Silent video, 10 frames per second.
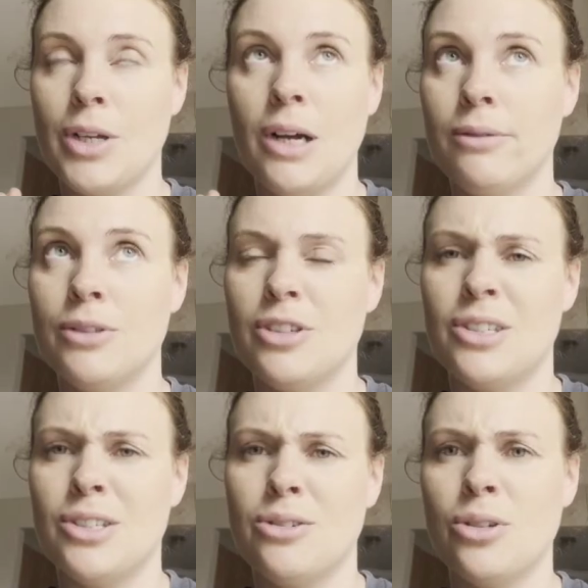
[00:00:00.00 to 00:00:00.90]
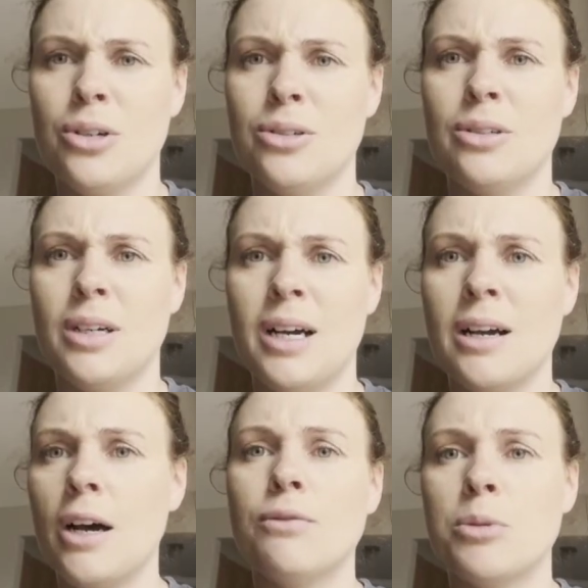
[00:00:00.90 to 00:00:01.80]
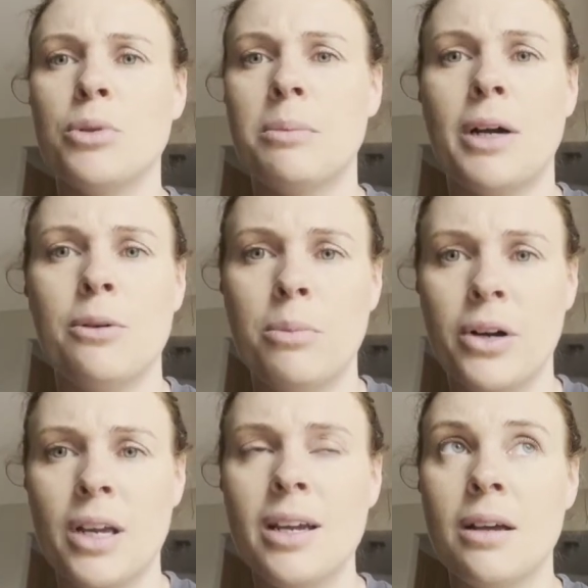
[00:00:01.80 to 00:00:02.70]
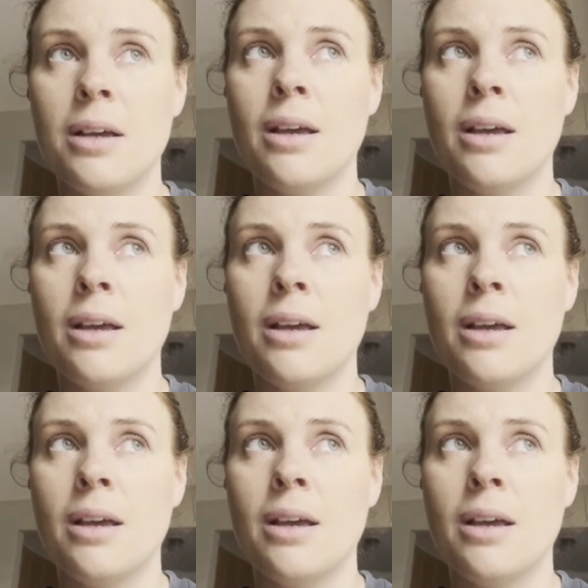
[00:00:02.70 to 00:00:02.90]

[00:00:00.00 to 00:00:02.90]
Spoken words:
I was just so uncomfortable in my own body.